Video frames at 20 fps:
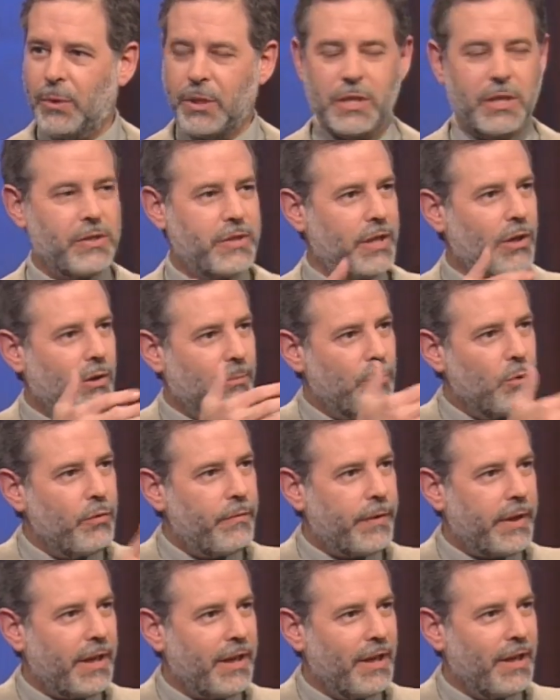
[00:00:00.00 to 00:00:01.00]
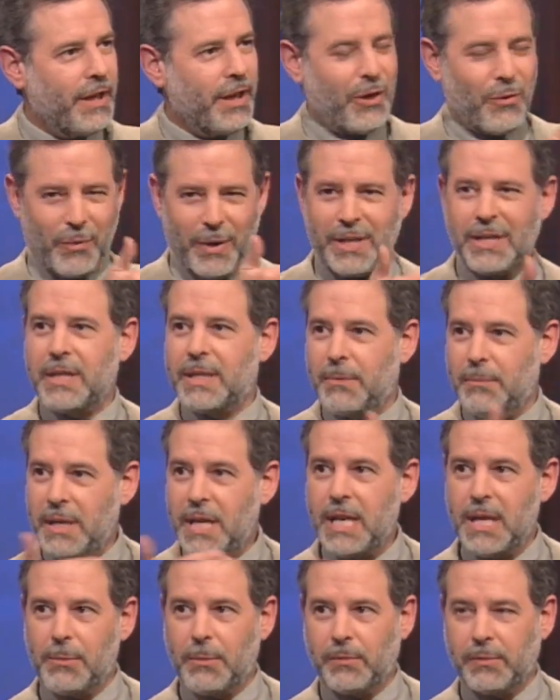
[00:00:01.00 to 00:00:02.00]
which is, you know, a movie written in the
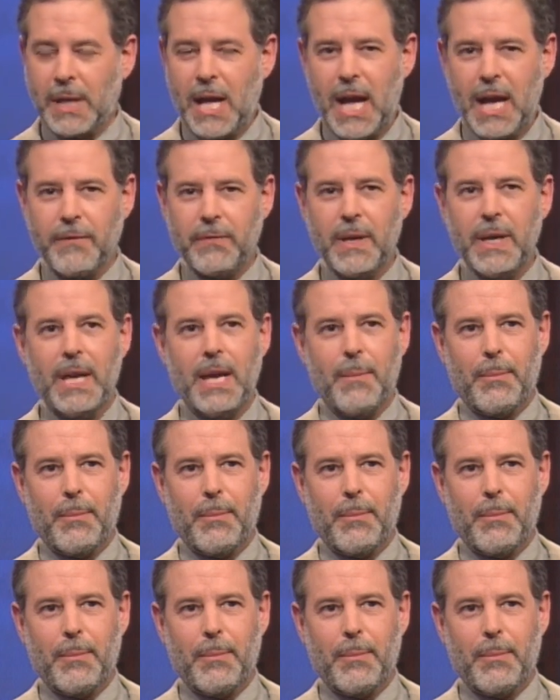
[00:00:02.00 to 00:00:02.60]
medium of life.